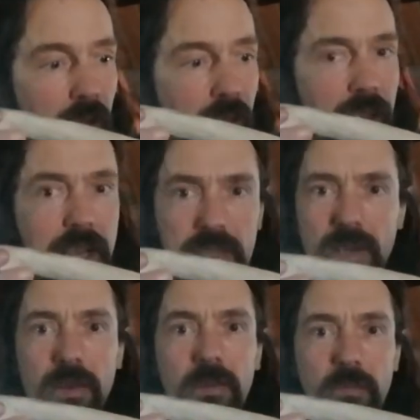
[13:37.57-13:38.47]
It's
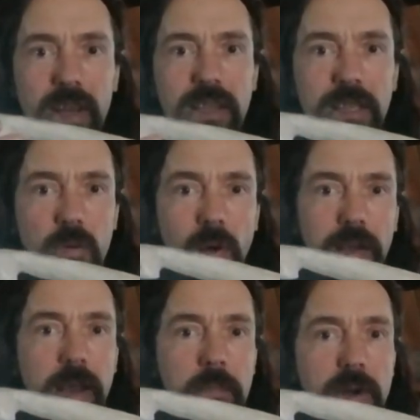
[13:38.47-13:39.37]
a really
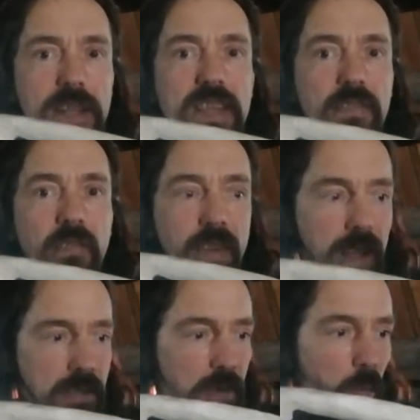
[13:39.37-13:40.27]
quite impressive effect,